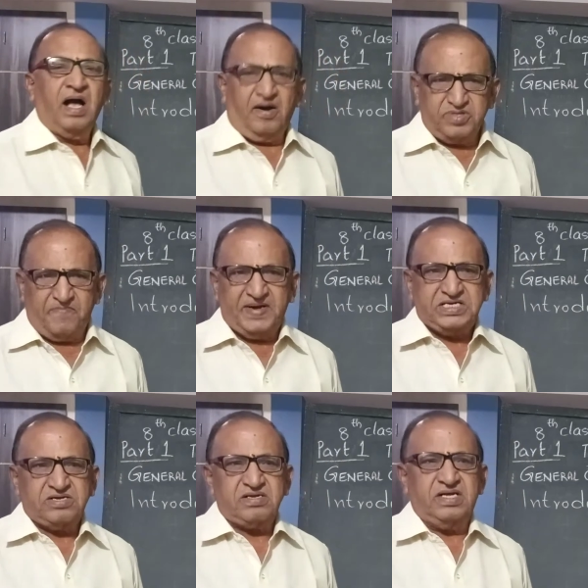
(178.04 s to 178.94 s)
of the
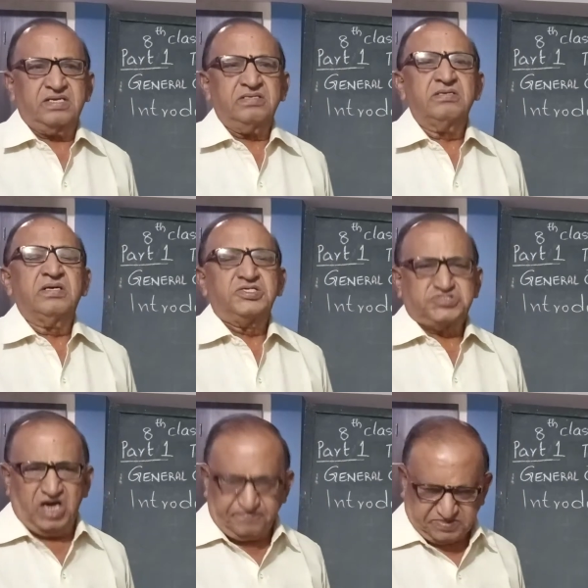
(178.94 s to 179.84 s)
particular
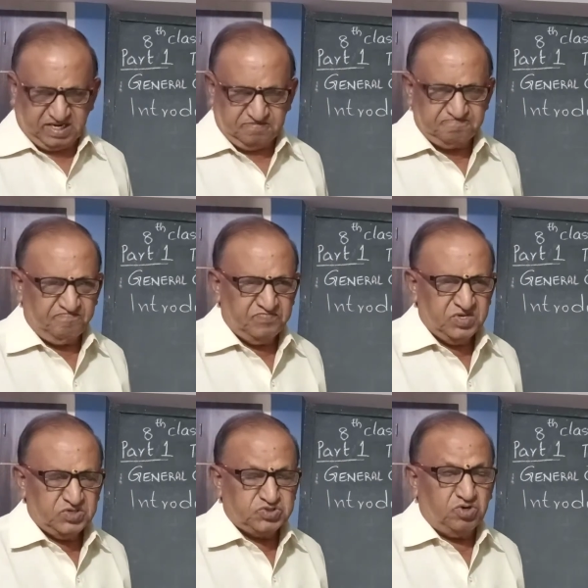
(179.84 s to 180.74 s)
chapter.
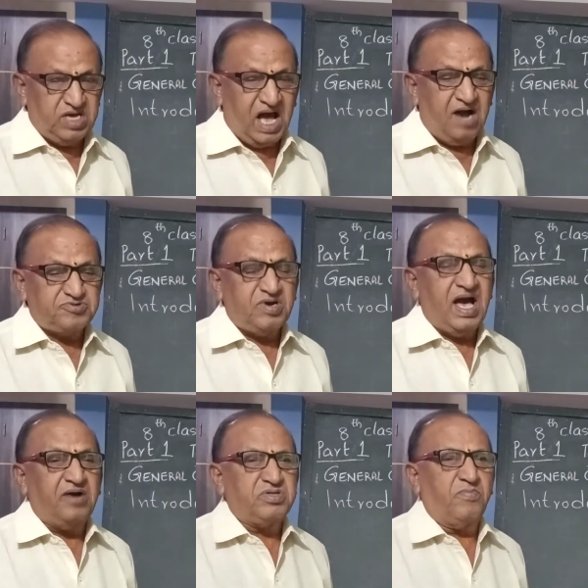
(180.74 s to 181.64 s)
So you have to
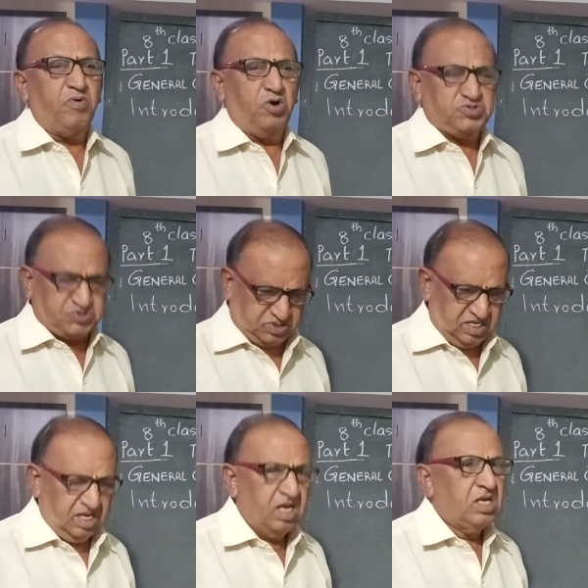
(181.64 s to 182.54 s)
have the books.
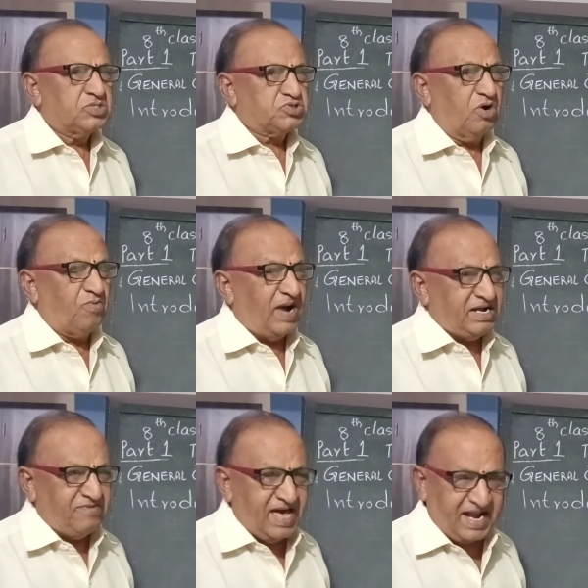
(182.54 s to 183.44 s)
So
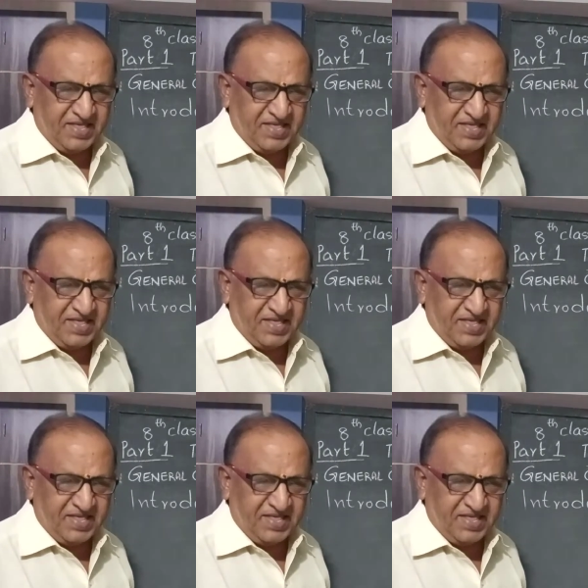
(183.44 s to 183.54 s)
one way or